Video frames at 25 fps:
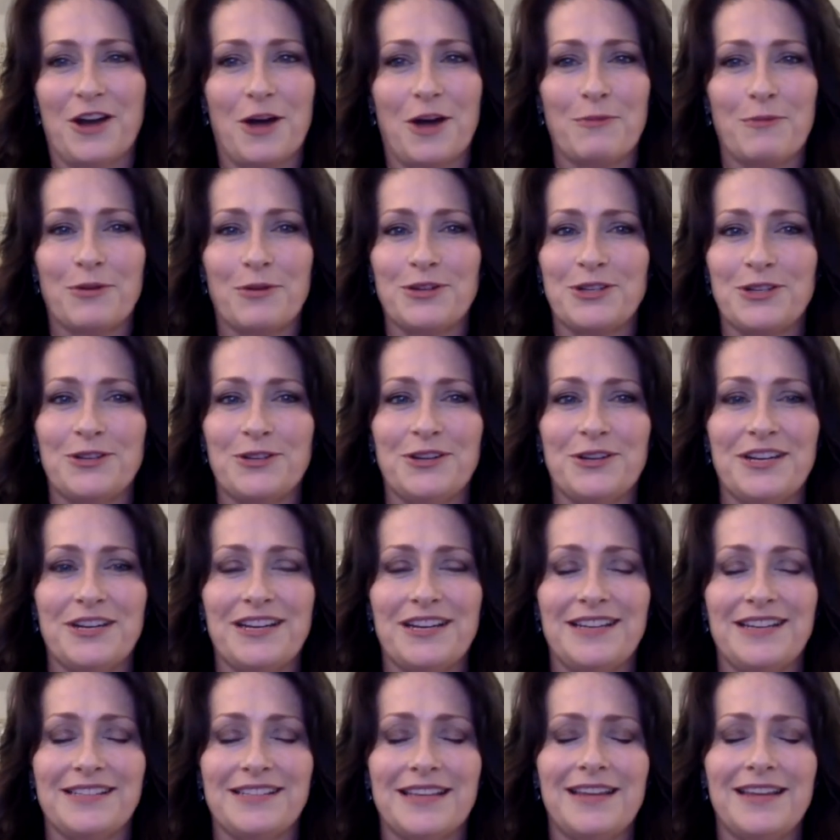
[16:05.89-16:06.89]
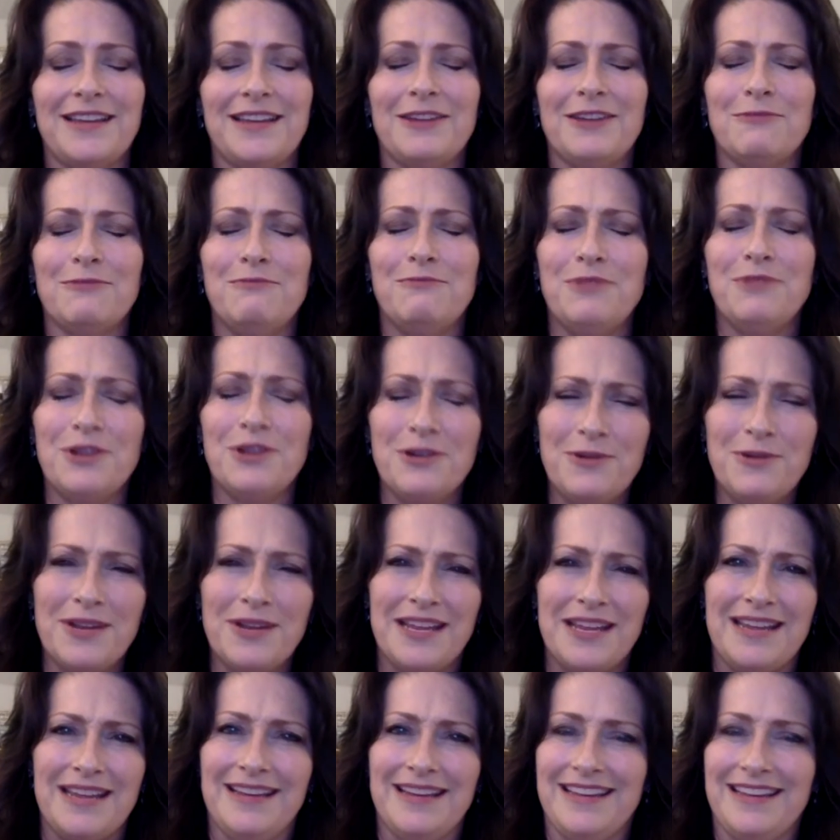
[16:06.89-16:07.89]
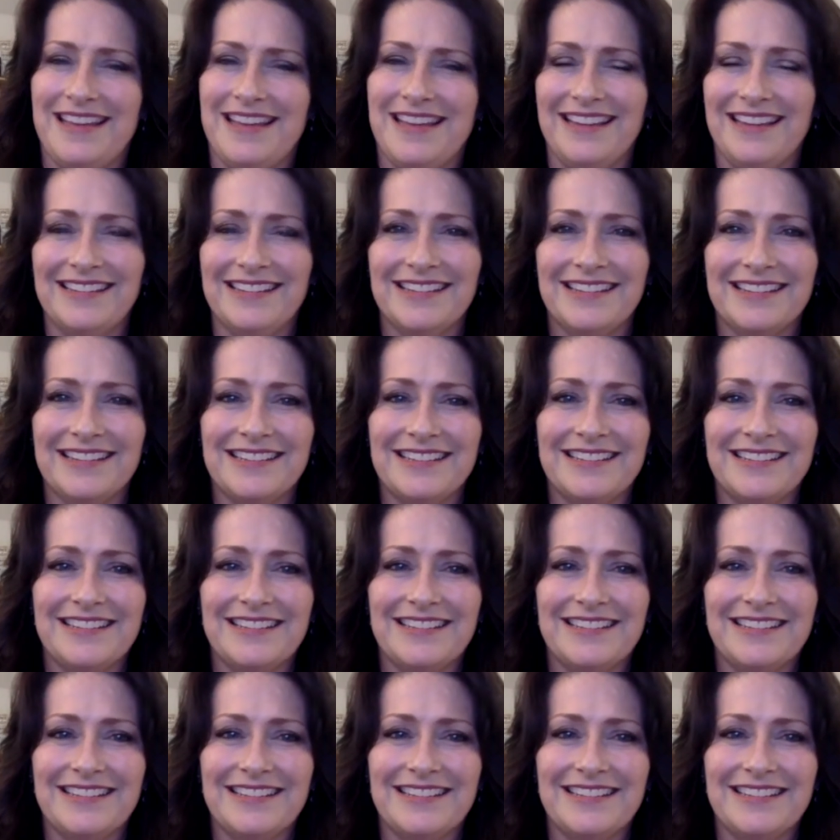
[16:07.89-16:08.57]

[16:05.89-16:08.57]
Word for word: opportunities and beauty again.